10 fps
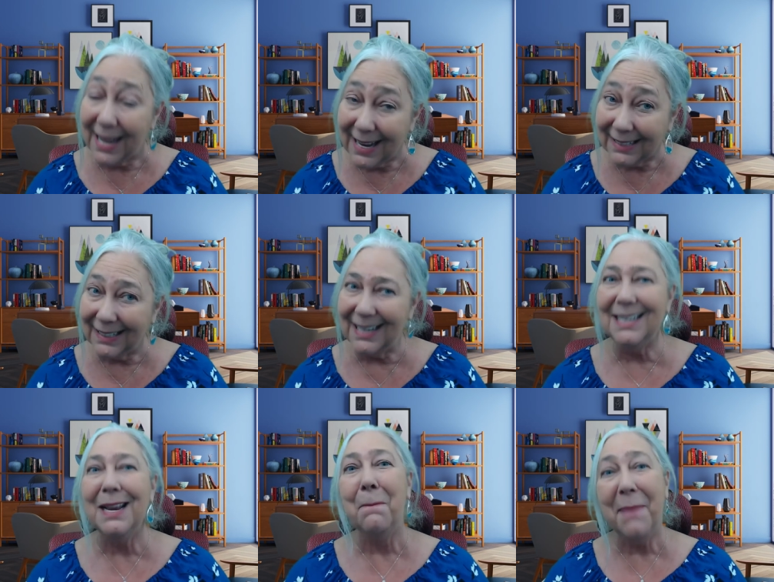
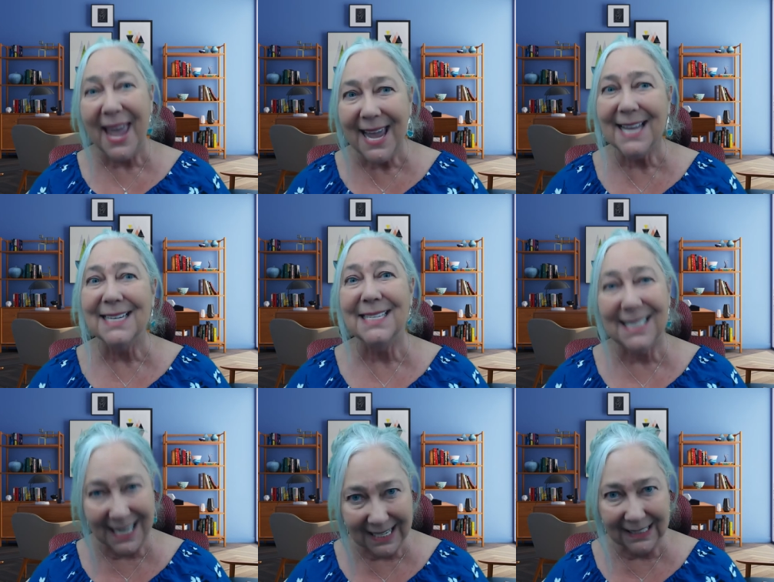Inlet to
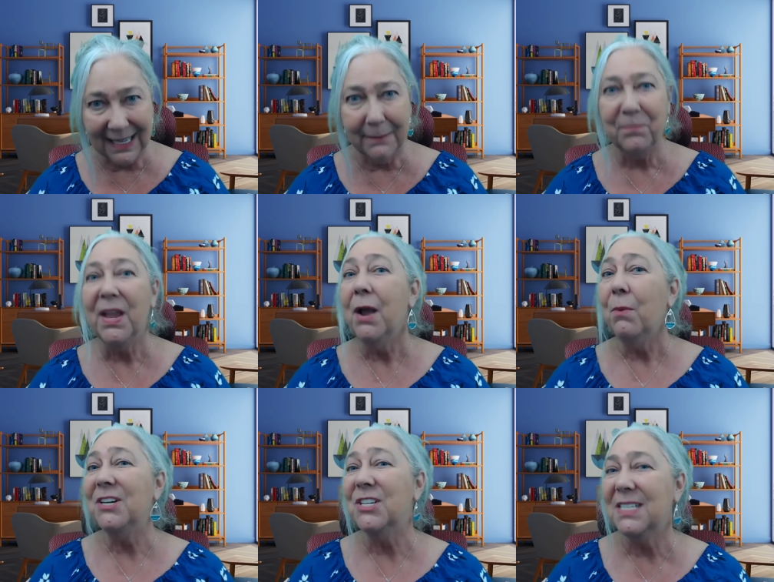Bacon's Inlet,
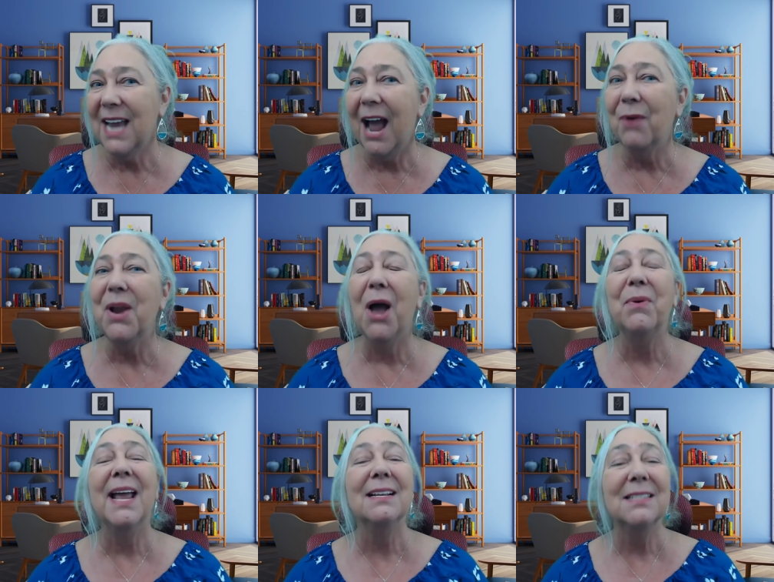which is now
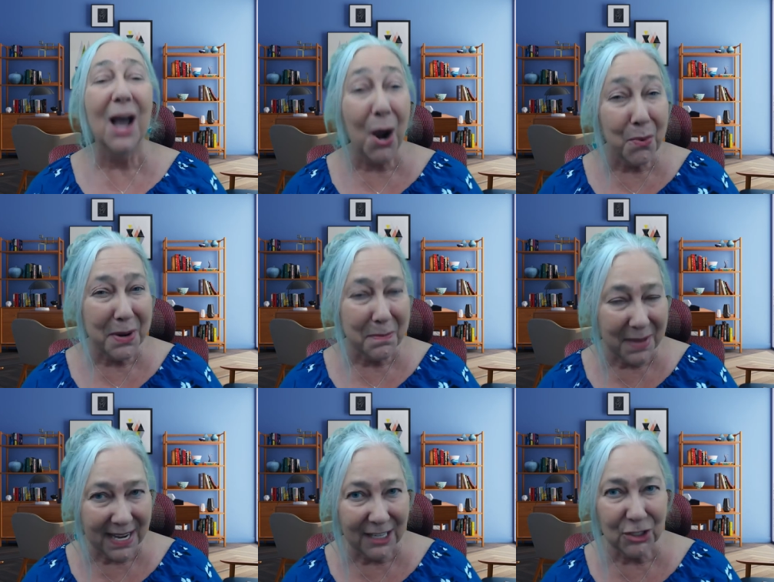known as Holden
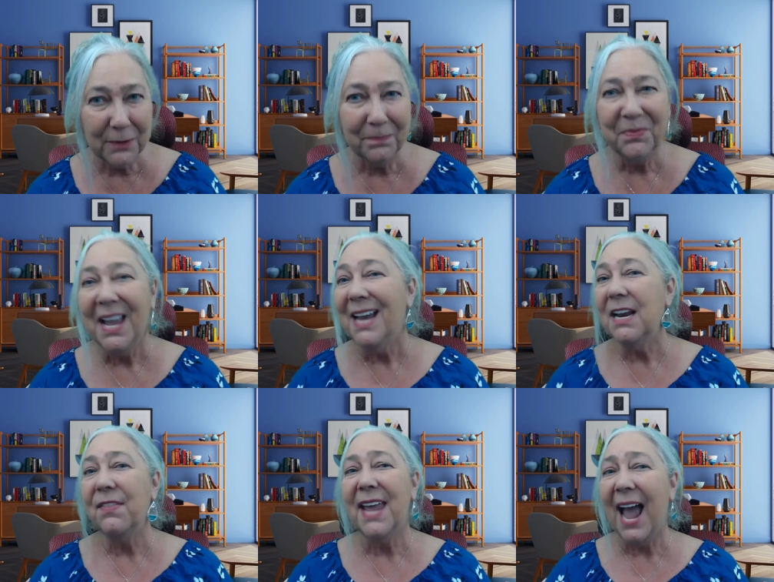Beach.
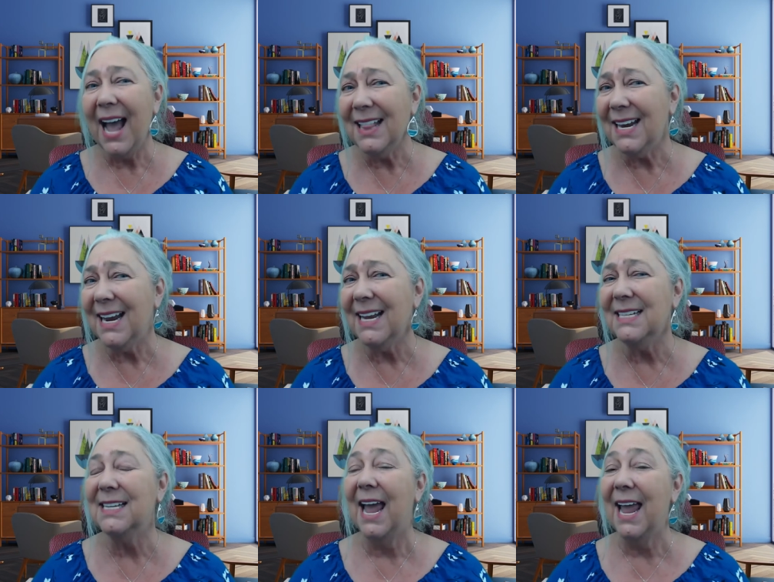Now, the island is